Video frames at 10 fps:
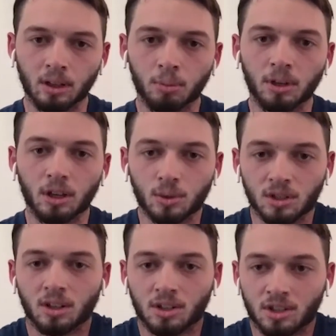It'll be
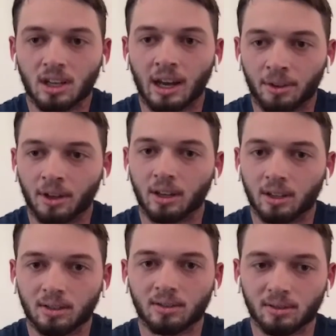interesting to see how
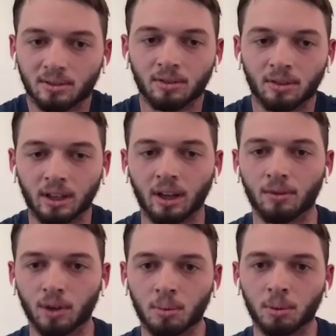they
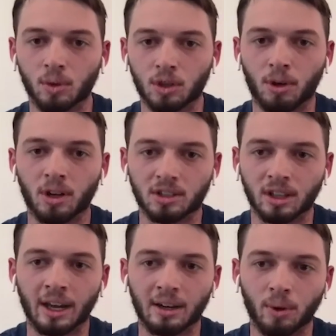kind of are able to respond to
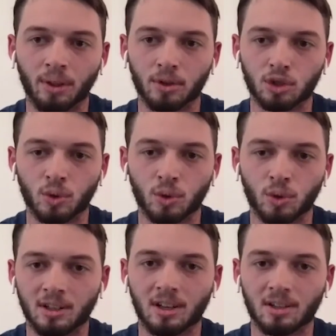that, and whether the
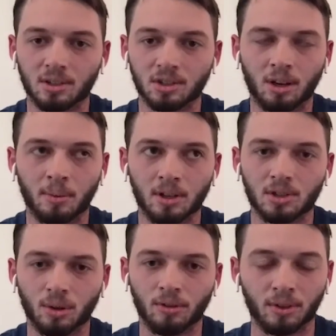Switch maintains its
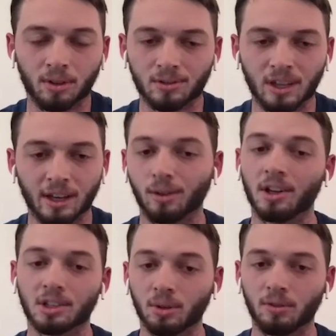dominance or if the
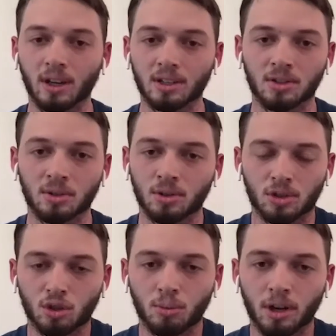technological advances are
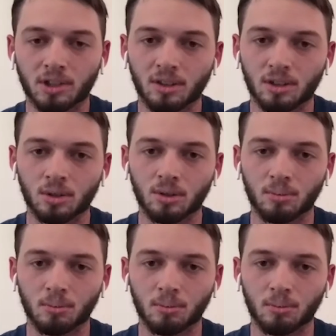just too much in these new